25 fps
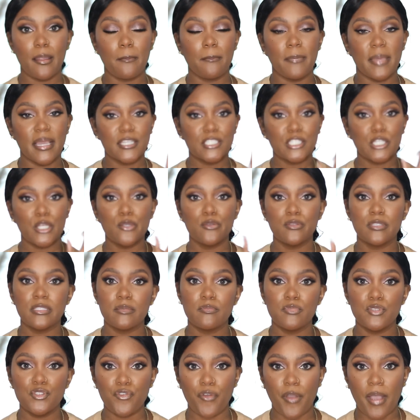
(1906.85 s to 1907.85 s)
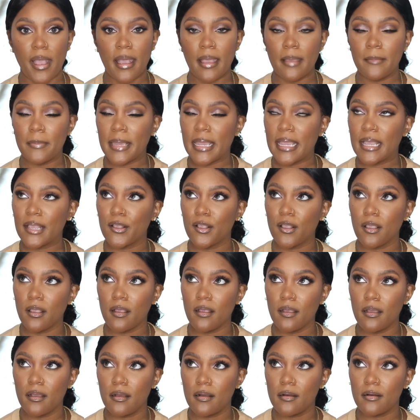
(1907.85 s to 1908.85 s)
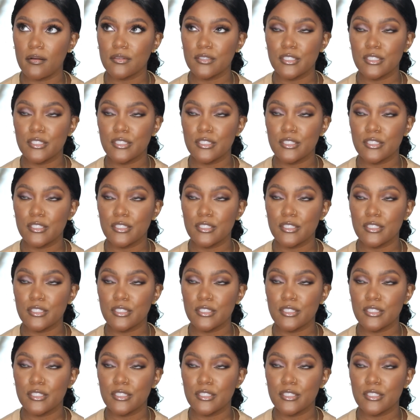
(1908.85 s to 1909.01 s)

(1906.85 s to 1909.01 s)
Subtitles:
make sure you subscribe, and girl,